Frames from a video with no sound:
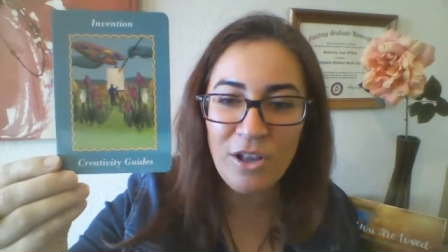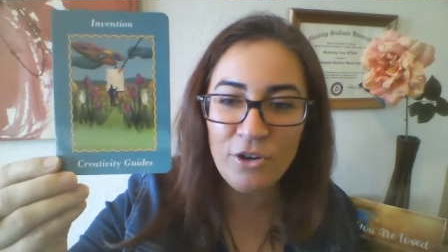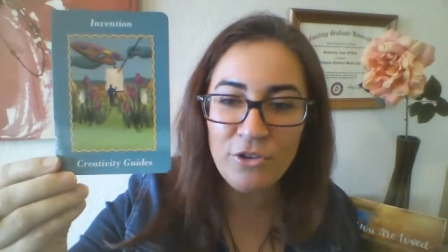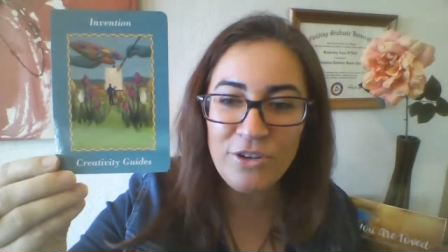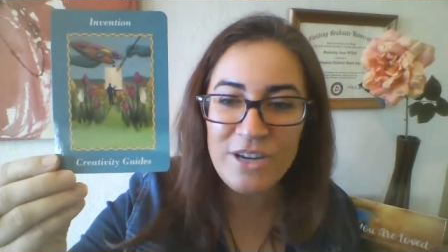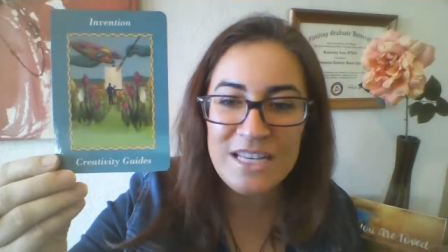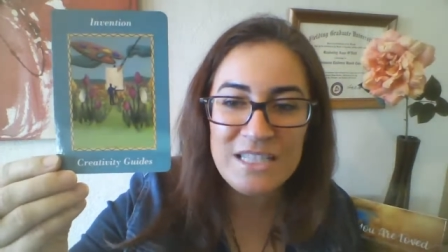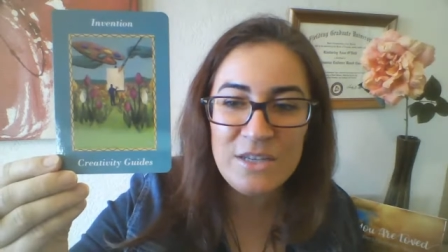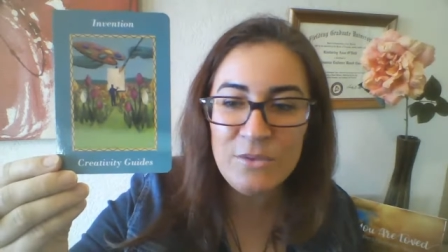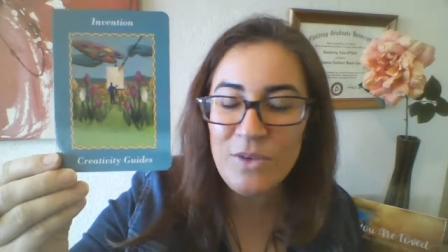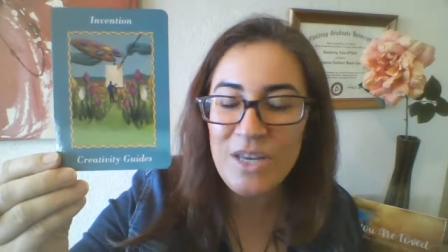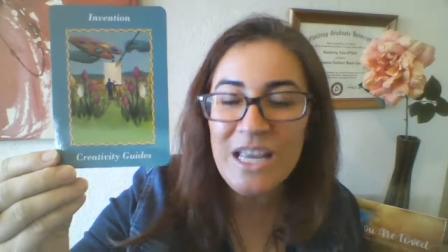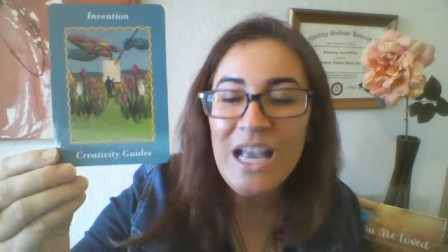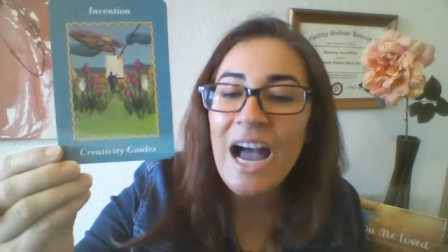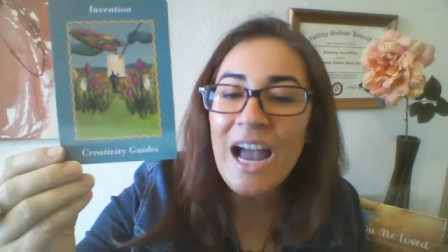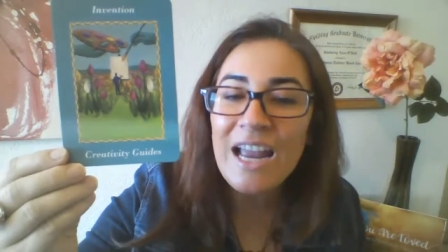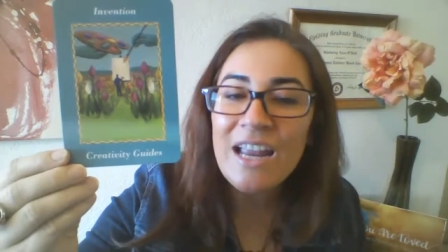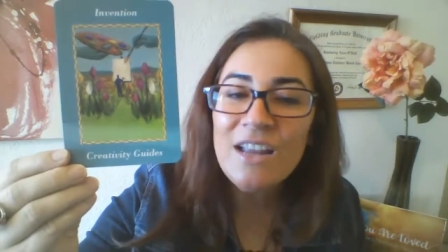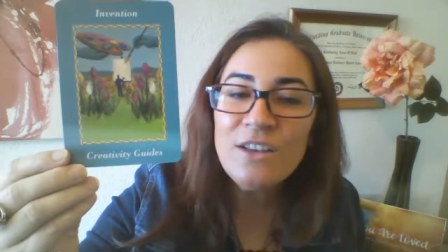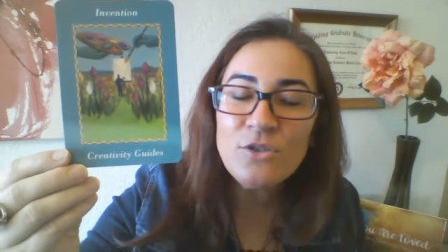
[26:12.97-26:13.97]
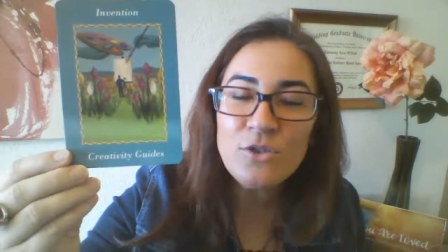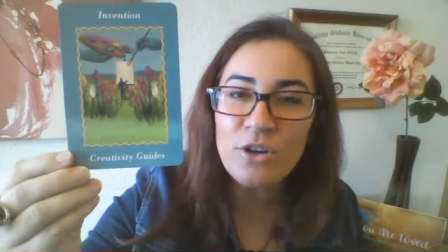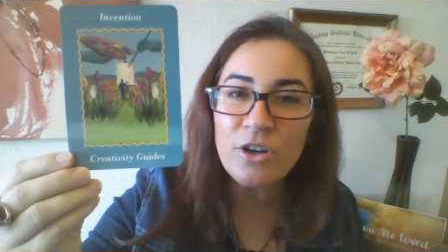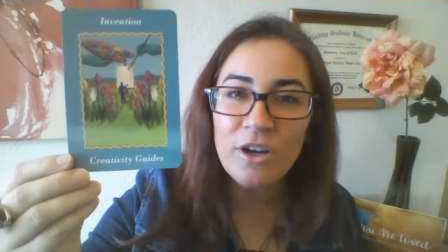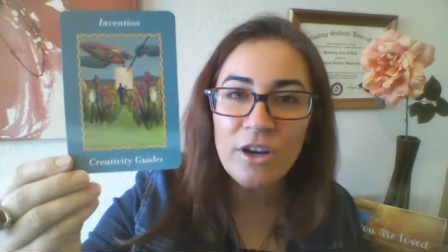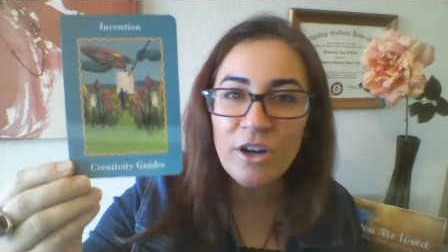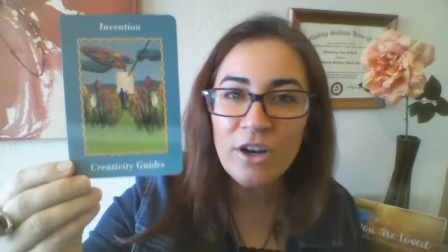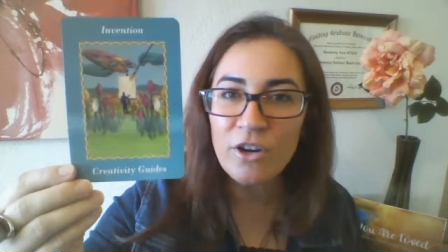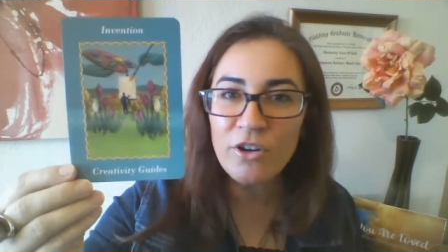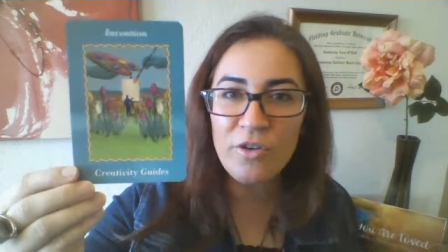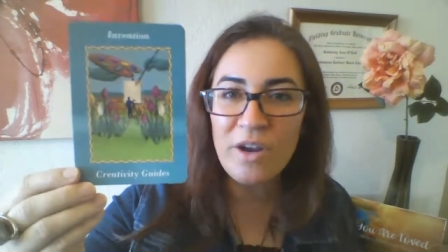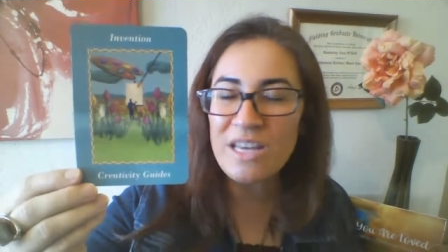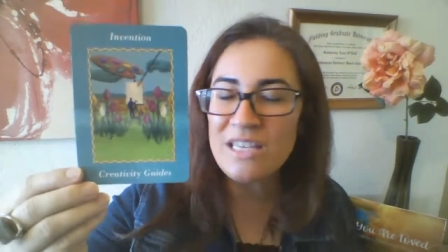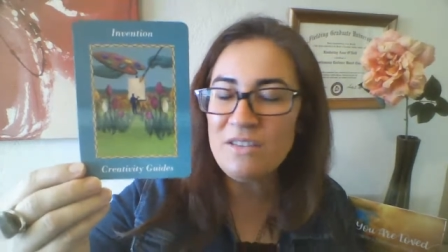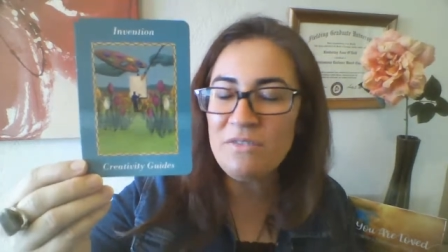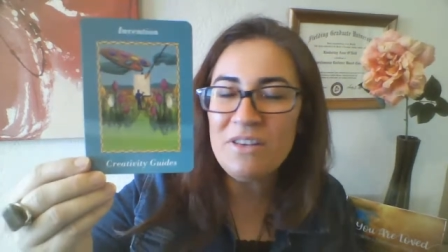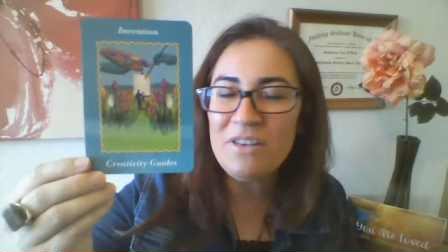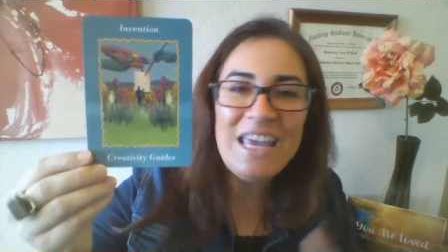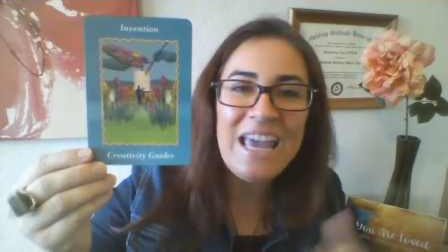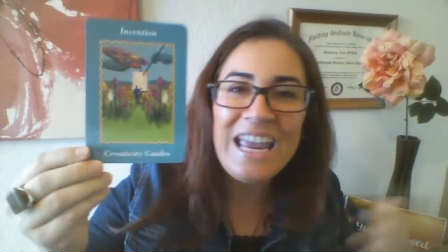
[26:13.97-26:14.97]
it creativity guides or
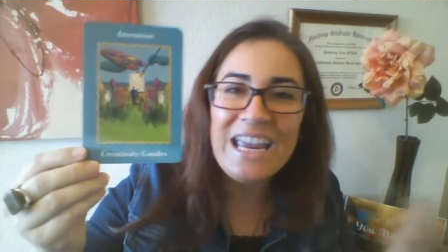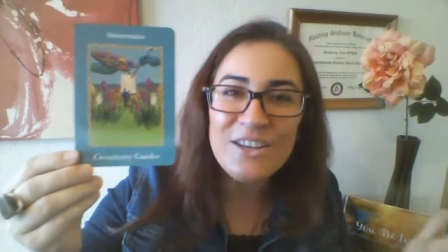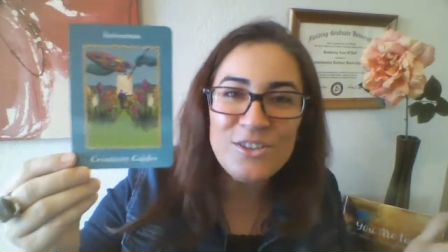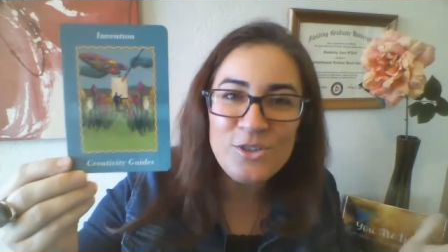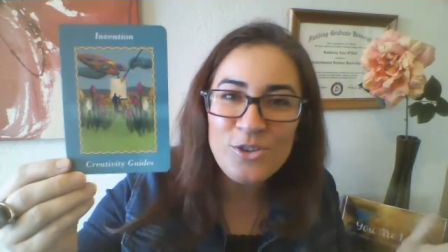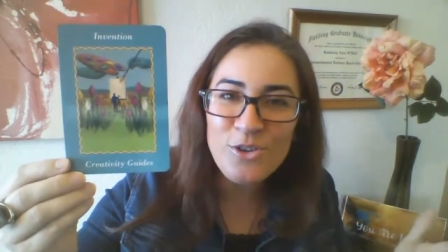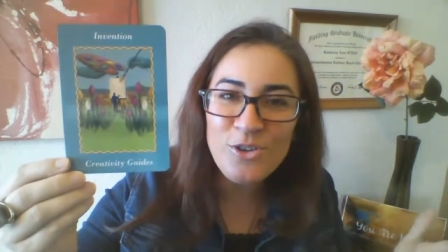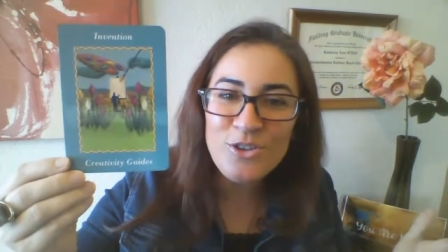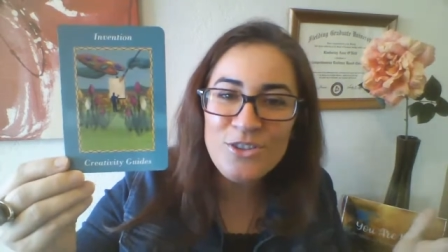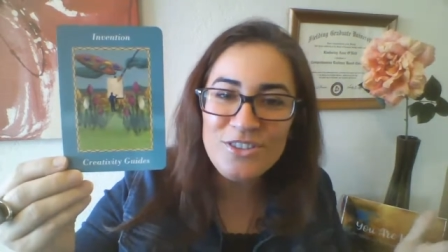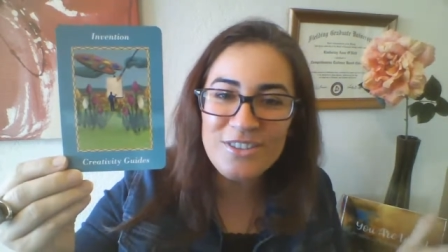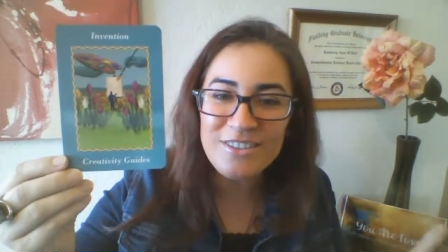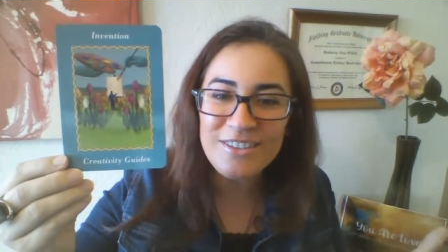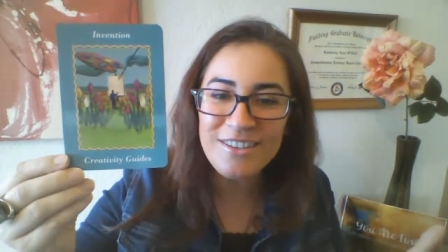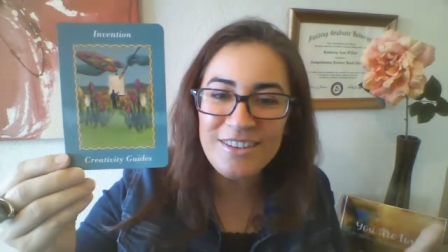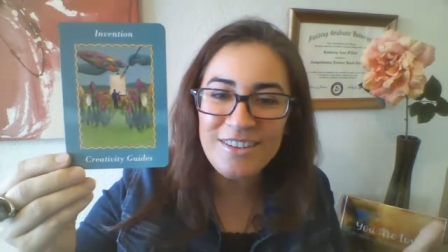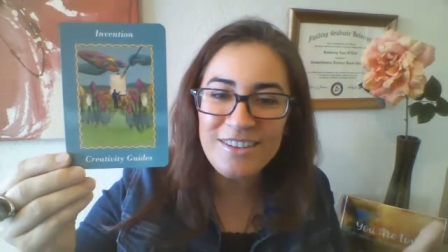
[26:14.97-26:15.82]
creativity angels,